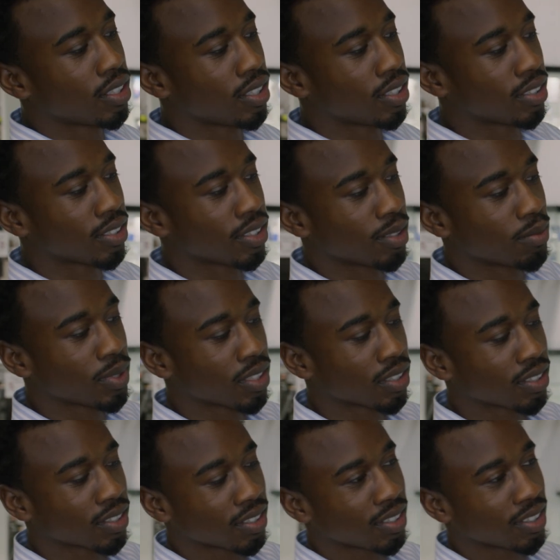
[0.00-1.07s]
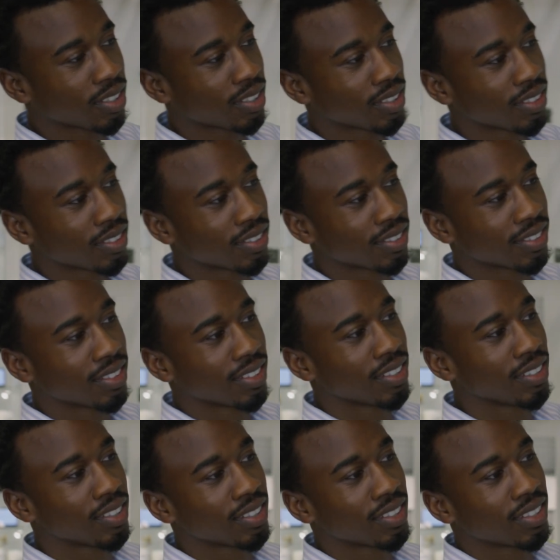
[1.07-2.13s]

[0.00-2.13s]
the most important healthcare stakeholders.